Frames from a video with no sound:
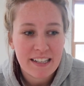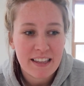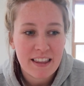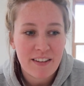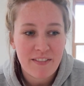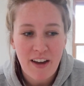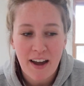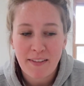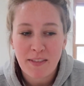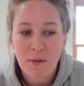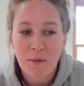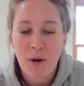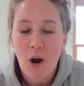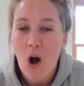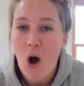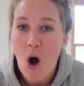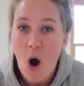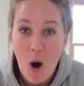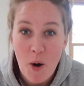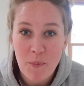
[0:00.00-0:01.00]
The fact that we're
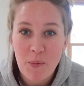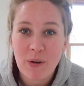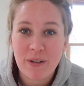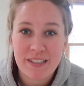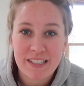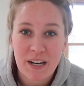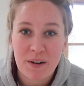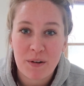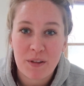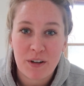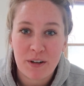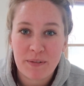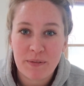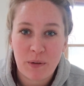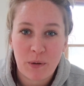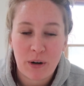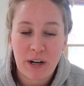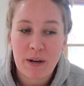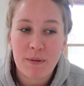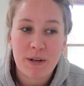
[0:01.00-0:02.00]
almost done with our
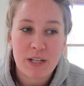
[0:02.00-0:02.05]
flooring.